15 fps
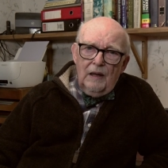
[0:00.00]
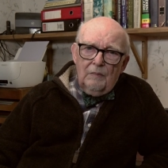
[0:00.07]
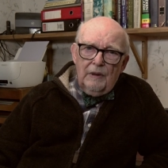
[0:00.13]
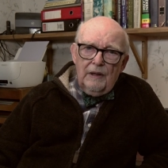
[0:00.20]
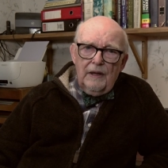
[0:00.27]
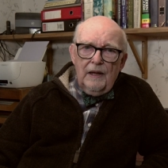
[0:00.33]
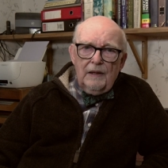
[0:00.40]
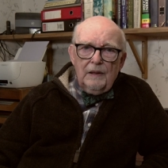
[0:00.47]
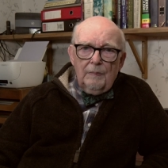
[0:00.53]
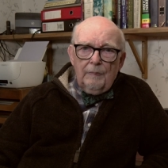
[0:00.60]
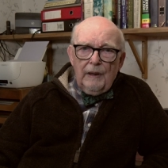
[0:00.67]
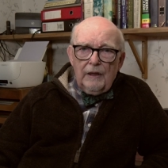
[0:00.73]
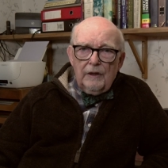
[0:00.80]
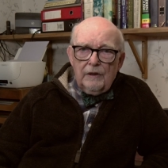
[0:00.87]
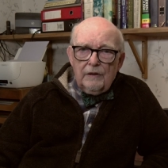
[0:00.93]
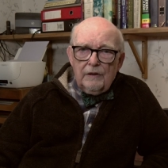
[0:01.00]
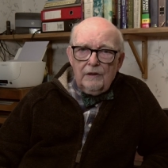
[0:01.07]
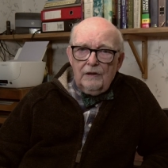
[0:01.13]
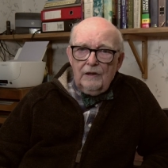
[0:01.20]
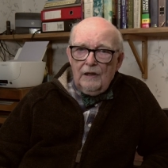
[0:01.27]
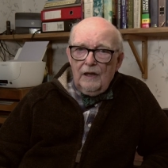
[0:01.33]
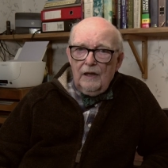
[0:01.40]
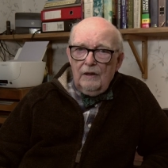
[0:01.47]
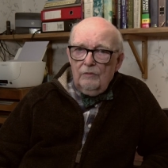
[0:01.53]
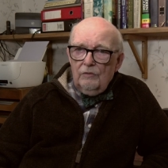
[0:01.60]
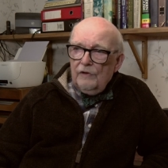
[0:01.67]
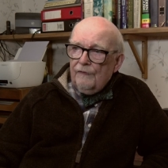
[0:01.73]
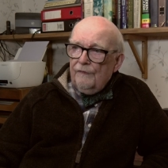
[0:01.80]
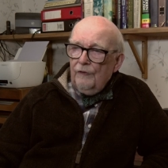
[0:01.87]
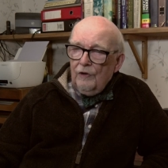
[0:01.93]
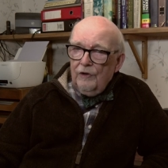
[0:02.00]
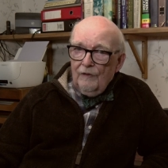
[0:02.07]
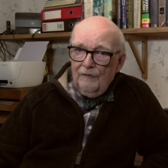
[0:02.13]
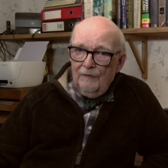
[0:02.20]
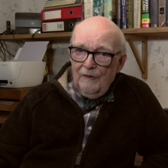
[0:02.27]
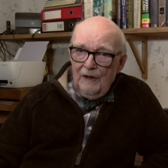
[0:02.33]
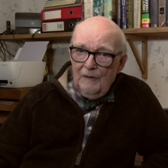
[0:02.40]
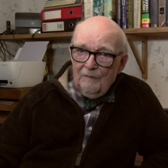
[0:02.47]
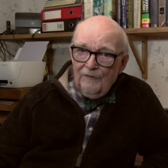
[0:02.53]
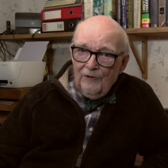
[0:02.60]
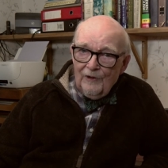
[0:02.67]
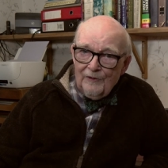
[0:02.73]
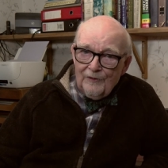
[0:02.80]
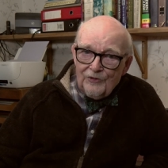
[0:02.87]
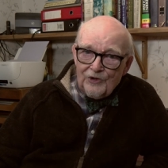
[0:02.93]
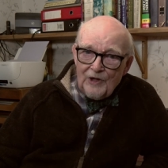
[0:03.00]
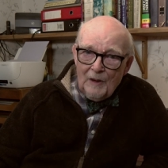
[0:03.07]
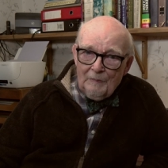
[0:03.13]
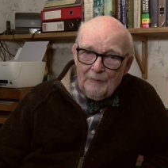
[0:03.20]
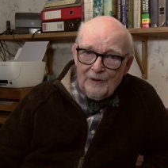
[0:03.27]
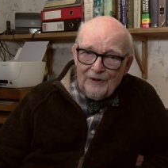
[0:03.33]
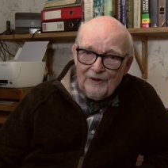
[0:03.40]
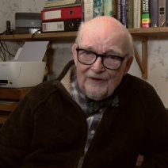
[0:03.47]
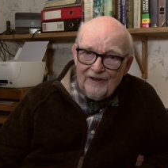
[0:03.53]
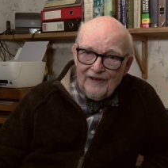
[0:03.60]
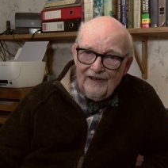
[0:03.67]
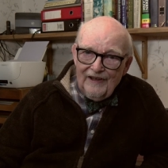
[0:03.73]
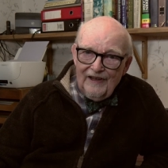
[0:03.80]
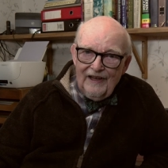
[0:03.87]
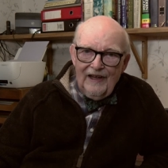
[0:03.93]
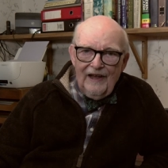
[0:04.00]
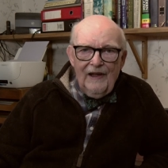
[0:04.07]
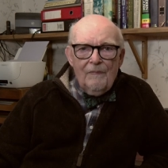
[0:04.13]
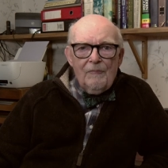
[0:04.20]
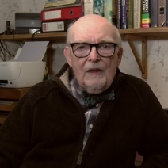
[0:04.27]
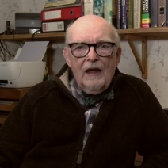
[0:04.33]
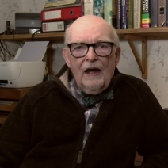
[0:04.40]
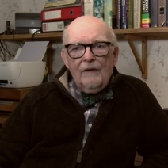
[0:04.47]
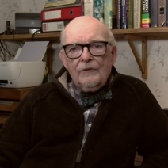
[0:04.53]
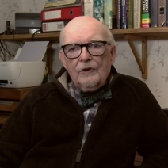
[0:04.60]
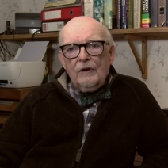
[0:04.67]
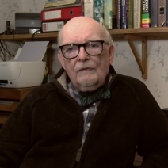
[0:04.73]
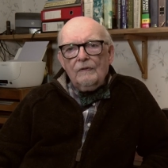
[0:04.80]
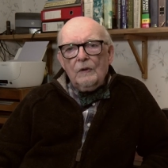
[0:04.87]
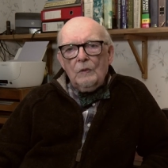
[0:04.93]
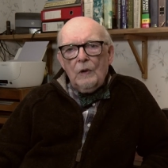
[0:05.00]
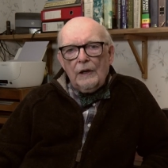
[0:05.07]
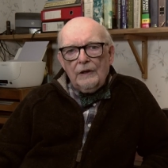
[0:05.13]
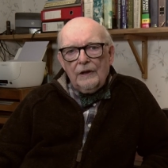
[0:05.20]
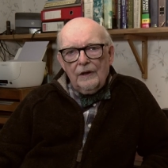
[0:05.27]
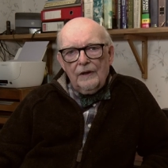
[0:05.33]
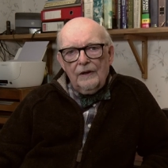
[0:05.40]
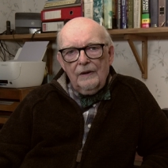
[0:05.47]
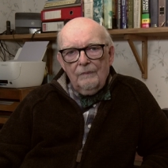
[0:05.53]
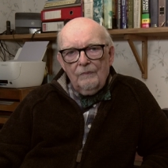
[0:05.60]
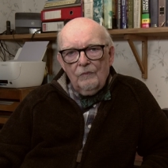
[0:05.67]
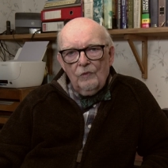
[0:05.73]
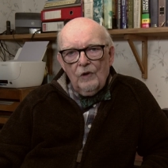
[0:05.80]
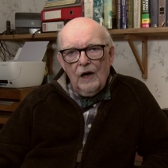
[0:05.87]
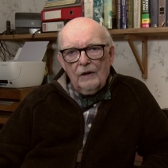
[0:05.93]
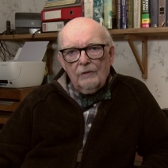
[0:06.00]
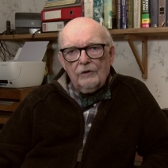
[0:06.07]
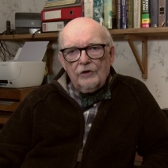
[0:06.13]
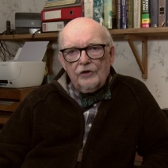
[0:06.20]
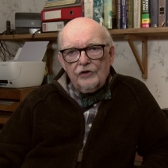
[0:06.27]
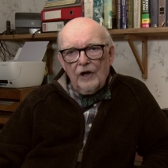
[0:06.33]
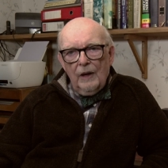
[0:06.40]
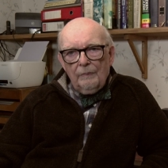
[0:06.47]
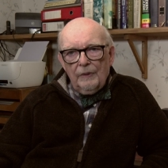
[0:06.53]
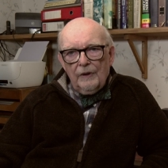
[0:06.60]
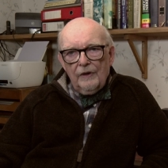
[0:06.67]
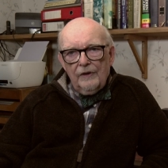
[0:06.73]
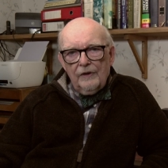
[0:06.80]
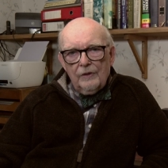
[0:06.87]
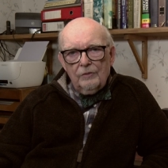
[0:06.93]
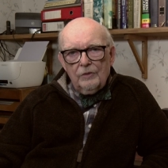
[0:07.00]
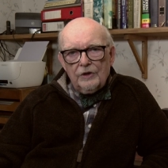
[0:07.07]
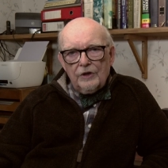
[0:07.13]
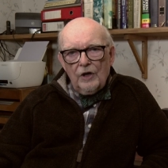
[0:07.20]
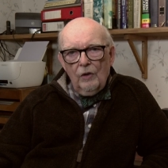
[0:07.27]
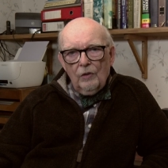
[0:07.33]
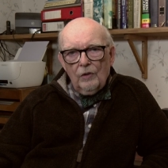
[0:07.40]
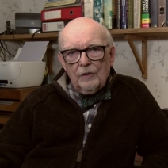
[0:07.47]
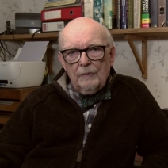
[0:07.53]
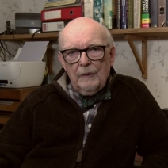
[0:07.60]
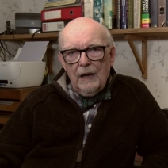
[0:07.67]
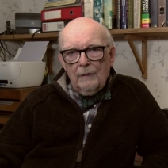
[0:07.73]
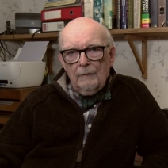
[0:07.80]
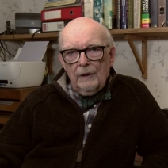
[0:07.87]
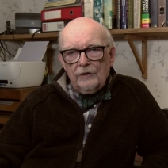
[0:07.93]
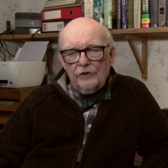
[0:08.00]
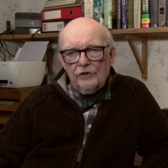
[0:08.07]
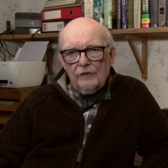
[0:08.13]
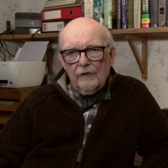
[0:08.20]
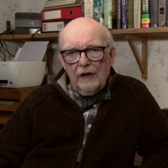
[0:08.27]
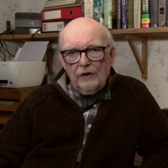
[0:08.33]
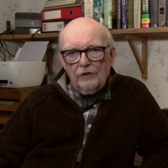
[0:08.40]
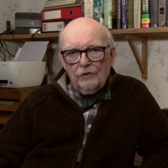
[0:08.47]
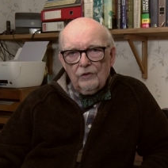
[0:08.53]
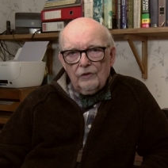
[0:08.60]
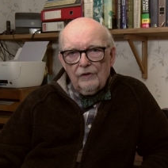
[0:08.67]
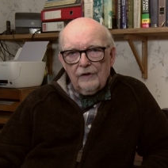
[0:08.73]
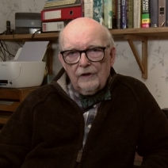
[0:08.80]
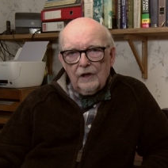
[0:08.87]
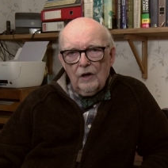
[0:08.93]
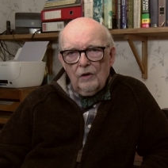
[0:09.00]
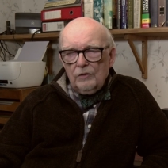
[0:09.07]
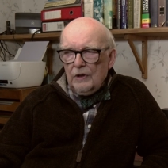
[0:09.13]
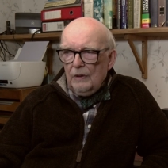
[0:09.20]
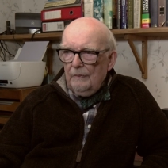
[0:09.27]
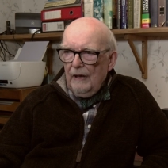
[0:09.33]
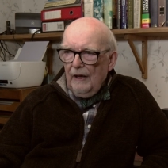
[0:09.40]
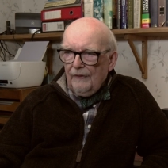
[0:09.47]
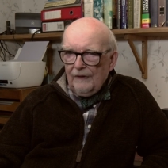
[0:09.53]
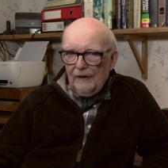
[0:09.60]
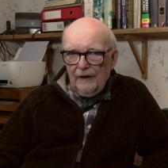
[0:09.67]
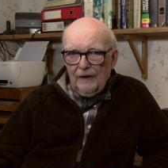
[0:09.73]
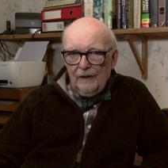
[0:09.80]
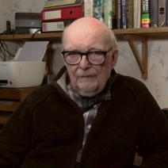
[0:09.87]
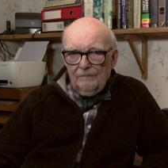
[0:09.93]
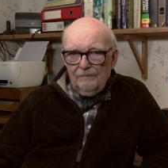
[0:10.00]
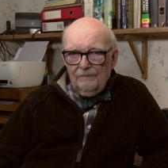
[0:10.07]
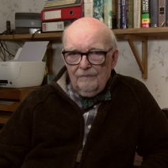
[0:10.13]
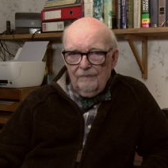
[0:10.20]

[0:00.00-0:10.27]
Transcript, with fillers: but then the place suddenly was full of shepherds. Have you ever wondered why it was shepherds who were told by a bunch of angels to go to Bethlehem?